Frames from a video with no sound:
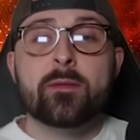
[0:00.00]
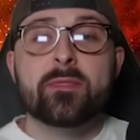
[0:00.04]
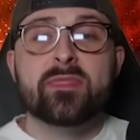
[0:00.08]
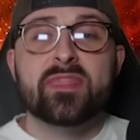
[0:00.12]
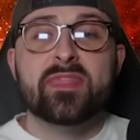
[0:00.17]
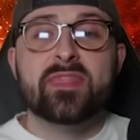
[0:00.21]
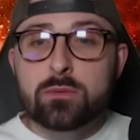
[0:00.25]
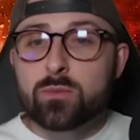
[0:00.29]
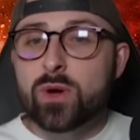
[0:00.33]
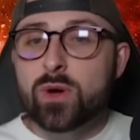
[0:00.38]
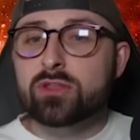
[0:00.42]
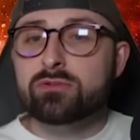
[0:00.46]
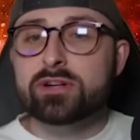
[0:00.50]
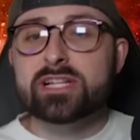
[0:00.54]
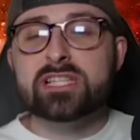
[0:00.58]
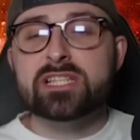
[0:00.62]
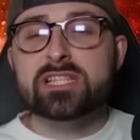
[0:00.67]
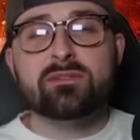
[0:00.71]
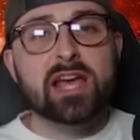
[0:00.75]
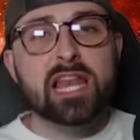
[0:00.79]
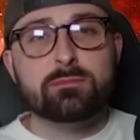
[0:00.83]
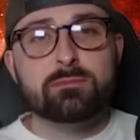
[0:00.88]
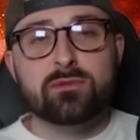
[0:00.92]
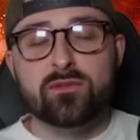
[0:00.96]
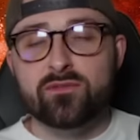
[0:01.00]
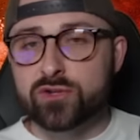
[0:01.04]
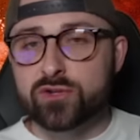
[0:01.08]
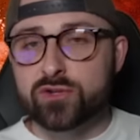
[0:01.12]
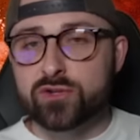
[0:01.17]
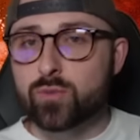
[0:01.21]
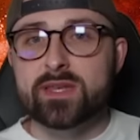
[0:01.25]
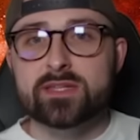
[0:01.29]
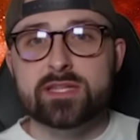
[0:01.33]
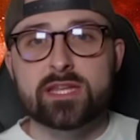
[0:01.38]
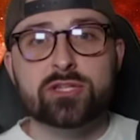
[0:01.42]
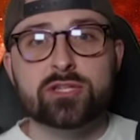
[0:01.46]
Then whether he's available for
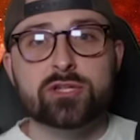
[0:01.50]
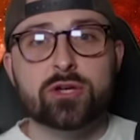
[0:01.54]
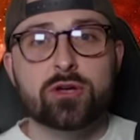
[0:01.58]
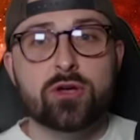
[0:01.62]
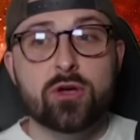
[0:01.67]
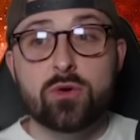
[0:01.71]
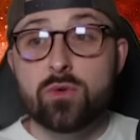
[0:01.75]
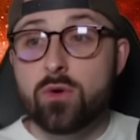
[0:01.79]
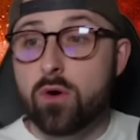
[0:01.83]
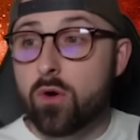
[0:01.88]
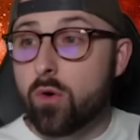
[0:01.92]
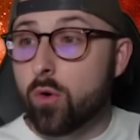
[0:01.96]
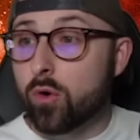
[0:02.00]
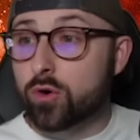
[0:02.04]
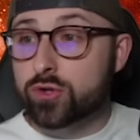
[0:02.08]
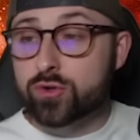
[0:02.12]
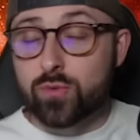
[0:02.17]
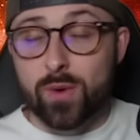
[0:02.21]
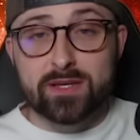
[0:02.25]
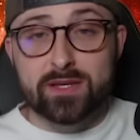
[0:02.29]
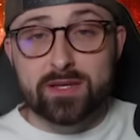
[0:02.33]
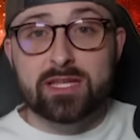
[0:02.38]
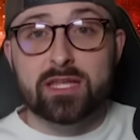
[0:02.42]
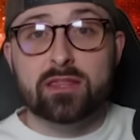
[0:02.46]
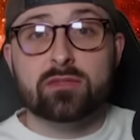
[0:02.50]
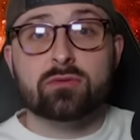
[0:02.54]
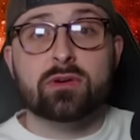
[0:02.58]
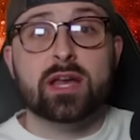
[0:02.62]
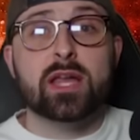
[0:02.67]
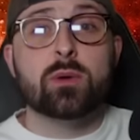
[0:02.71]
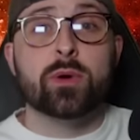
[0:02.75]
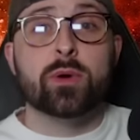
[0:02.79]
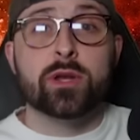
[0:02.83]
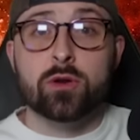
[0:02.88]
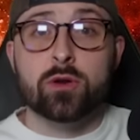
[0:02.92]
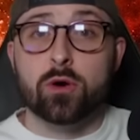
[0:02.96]
22 or
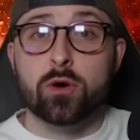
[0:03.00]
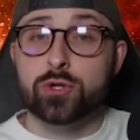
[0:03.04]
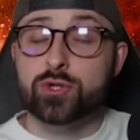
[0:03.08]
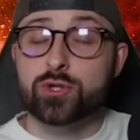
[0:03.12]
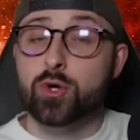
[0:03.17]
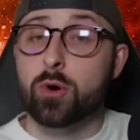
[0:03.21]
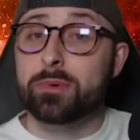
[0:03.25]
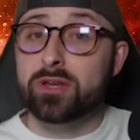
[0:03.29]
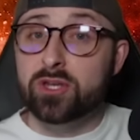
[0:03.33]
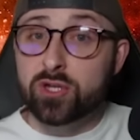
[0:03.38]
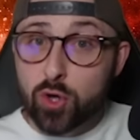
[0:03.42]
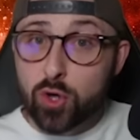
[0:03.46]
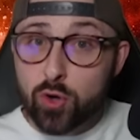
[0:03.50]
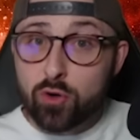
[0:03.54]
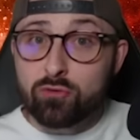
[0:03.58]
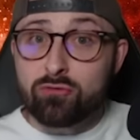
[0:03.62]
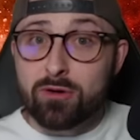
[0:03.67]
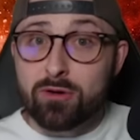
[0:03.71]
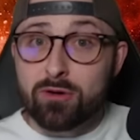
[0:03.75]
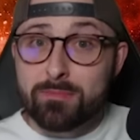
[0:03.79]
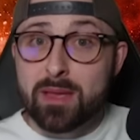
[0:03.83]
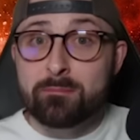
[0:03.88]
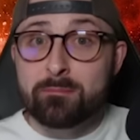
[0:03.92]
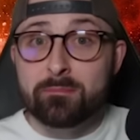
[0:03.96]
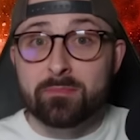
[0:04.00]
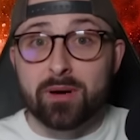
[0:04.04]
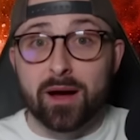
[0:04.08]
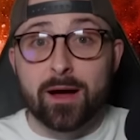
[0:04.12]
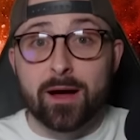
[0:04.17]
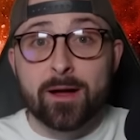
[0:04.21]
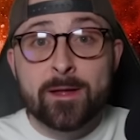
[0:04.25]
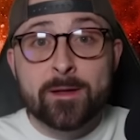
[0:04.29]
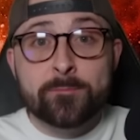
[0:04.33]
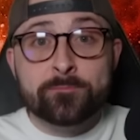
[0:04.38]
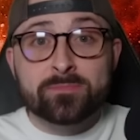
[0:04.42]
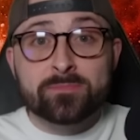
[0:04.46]
23, we're not sure. But do
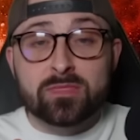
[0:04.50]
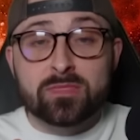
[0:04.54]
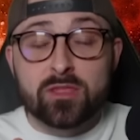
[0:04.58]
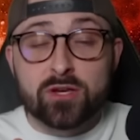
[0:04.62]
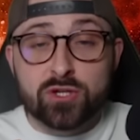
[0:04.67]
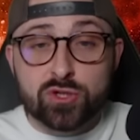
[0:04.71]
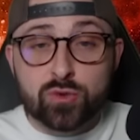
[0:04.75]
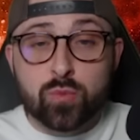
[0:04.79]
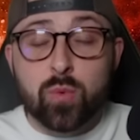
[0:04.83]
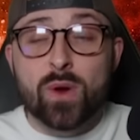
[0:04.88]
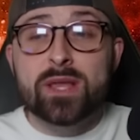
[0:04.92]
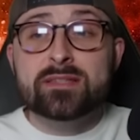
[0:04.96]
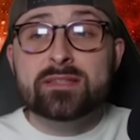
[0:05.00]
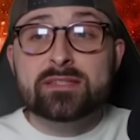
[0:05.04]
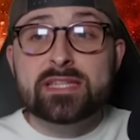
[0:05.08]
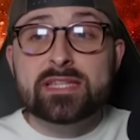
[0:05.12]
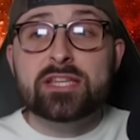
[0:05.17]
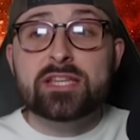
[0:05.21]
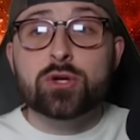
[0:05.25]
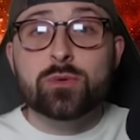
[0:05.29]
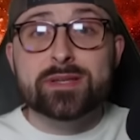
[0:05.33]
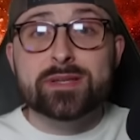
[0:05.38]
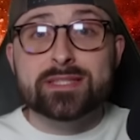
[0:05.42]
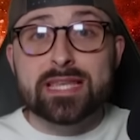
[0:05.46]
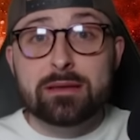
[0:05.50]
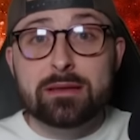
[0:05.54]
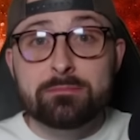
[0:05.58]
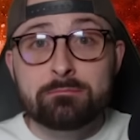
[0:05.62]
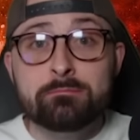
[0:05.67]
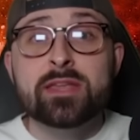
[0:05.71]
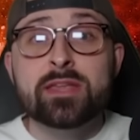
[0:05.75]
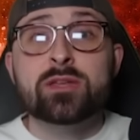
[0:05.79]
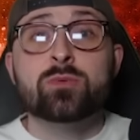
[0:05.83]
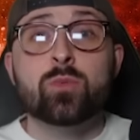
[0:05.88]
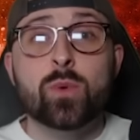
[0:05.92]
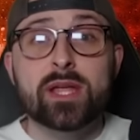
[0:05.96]
remember that 22 is a
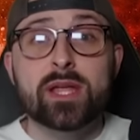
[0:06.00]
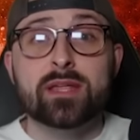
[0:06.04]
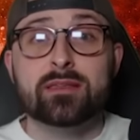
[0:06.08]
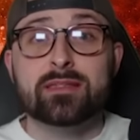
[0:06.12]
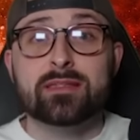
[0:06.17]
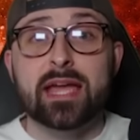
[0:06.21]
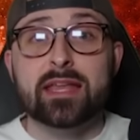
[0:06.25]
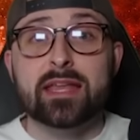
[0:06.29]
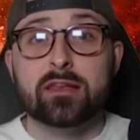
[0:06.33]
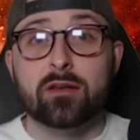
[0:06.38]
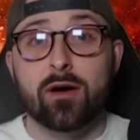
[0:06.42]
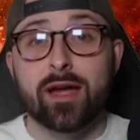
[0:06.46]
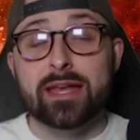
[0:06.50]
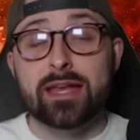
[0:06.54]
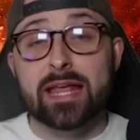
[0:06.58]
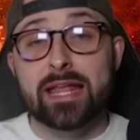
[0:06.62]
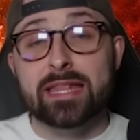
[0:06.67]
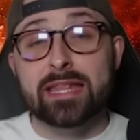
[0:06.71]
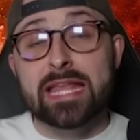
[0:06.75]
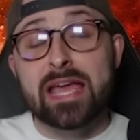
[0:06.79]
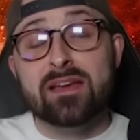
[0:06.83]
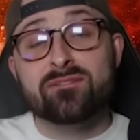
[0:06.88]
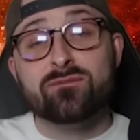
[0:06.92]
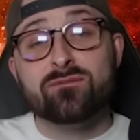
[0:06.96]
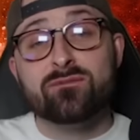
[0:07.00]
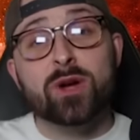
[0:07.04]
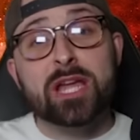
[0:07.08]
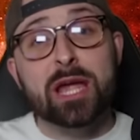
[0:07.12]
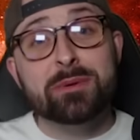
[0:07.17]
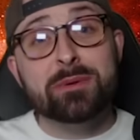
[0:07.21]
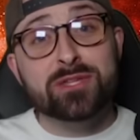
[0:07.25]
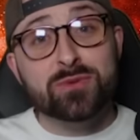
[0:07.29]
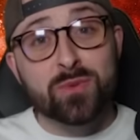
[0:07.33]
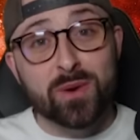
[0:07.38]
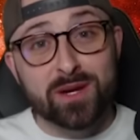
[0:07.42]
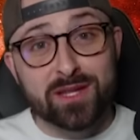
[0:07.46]
midweek deadline, and therefore
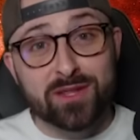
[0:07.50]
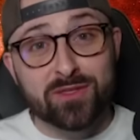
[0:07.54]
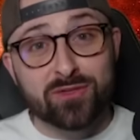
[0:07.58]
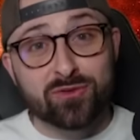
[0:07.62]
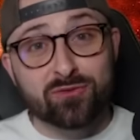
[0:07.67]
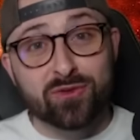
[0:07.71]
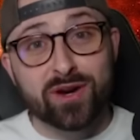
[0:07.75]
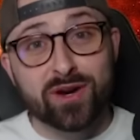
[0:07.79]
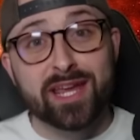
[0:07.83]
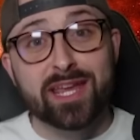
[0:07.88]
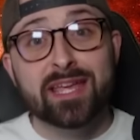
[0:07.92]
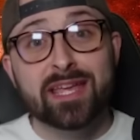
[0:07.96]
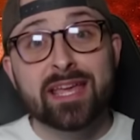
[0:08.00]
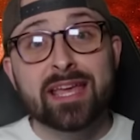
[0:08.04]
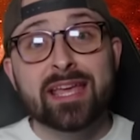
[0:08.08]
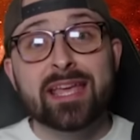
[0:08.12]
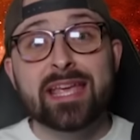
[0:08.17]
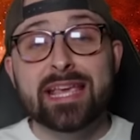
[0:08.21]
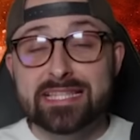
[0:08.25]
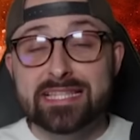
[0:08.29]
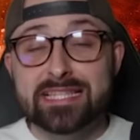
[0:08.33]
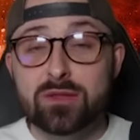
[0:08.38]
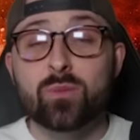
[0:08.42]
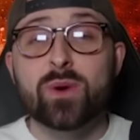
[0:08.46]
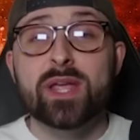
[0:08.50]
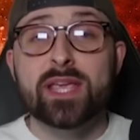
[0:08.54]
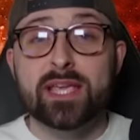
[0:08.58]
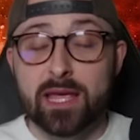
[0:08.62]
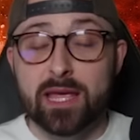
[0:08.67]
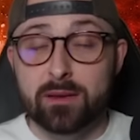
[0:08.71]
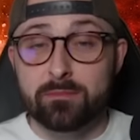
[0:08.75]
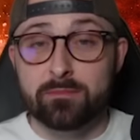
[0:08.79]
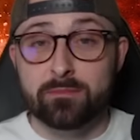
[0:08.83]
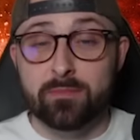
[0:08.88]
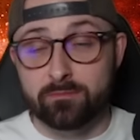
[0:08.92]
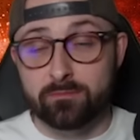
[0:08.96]
Game Week 23 is the
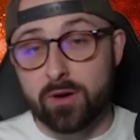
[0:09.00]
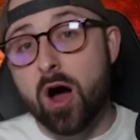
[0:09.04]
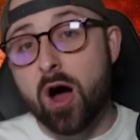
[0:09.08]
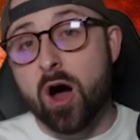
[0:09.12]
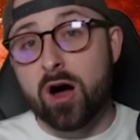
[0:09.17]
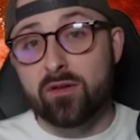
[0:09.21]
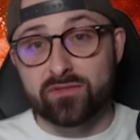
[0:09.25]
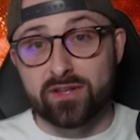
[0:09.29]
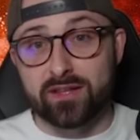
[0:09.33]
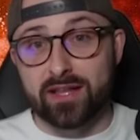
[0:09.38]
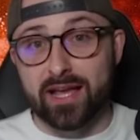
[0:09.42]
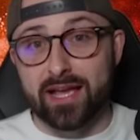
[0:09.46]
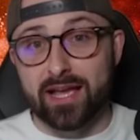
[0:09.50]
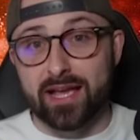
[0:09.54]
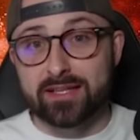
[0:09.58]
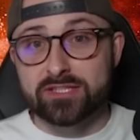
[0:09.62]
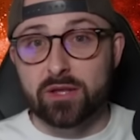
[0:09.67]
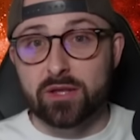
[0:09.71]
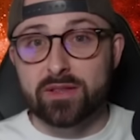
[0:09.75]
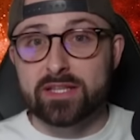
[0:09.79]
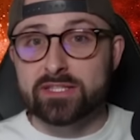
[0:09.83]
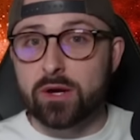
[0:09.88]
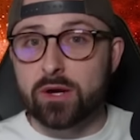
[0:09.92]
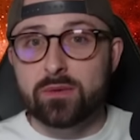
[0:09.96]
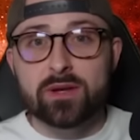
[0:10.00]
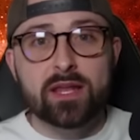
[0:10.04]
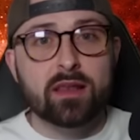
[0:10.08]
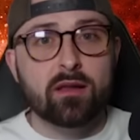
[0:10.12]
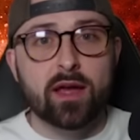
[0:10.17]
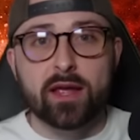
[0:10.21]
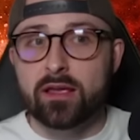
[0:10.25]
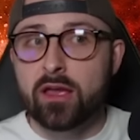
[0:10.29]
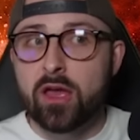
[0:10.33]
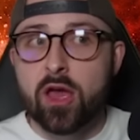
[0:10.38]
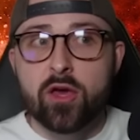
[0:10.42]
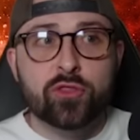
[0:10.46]
weekend after that. So there's only
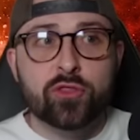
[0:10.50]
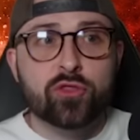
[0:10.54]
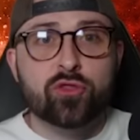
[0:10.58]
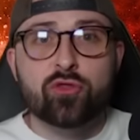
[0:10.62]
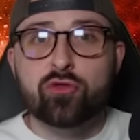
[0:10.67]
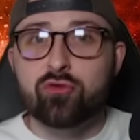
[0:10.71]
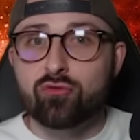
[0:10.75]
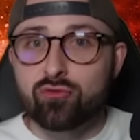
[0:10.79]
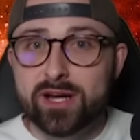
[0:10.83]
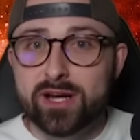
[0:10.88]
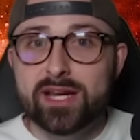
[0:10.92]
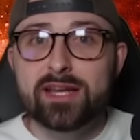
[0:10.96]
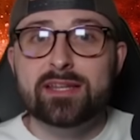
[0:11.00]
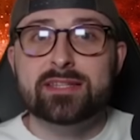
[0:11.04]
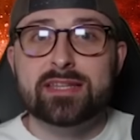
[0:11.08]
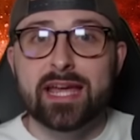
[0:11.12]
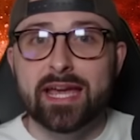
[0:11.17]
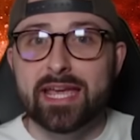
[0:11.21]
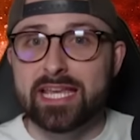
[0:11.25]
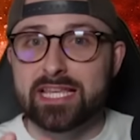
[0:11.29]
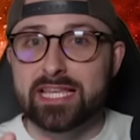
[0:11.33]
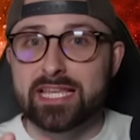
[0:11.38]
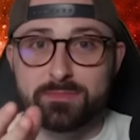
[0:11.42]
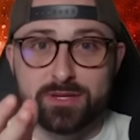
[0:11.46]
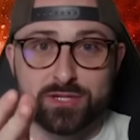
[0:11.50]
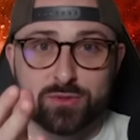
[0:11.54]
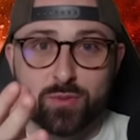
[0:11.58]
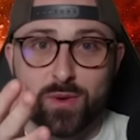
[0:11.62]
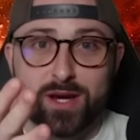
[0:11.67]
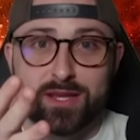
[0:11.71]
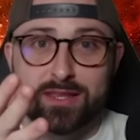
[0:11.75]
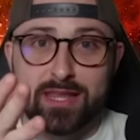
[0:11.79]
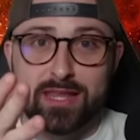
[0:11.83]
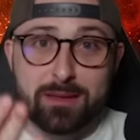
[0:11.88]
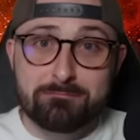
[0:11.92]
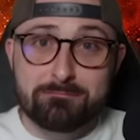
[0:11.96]
like 3 days
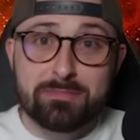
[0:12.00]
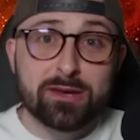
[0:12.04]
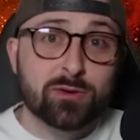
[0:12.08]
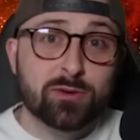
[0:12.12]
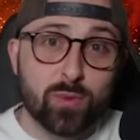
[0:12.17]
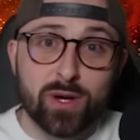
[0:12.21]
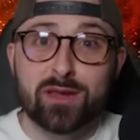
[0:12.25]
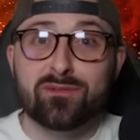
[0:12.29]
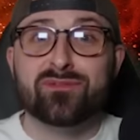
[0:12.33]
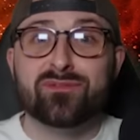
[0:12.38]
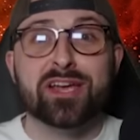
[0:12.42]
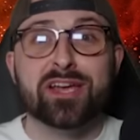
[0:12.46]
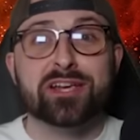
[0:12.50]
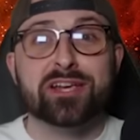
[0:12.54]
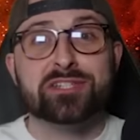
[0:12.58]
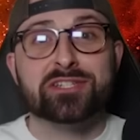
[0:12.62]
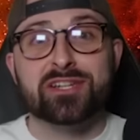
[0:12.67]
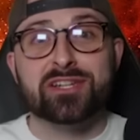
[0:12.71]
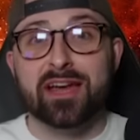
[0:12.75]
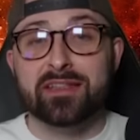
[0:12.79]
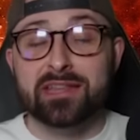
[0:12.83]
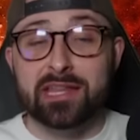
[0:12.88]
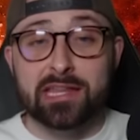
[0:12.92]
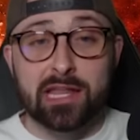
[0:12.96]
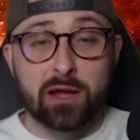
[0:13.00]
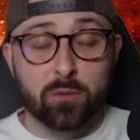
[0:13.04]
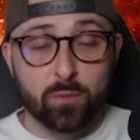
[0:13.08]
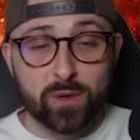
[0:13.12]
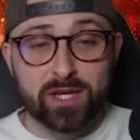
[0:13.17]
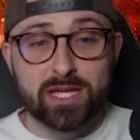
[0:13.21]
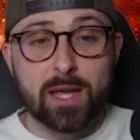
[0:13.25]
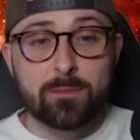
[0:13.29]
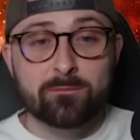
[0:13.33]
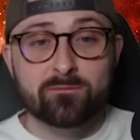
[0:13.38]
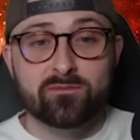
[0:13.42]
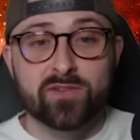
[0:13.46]
between their midweek fixture and then their
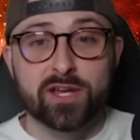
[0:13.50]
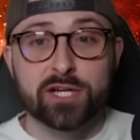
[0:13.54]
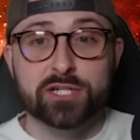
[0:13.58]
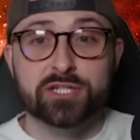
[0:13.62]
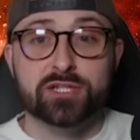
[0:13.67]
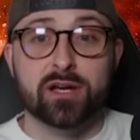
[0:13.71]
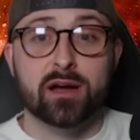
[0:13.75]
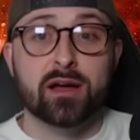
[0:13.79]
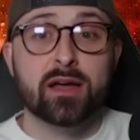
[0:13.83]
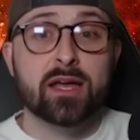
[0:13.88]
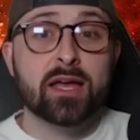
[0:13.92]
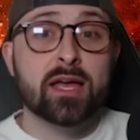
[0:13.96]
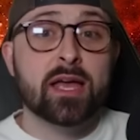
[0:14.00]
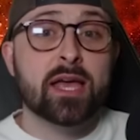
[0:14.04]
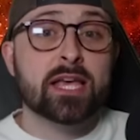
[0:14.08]
weekend fixture.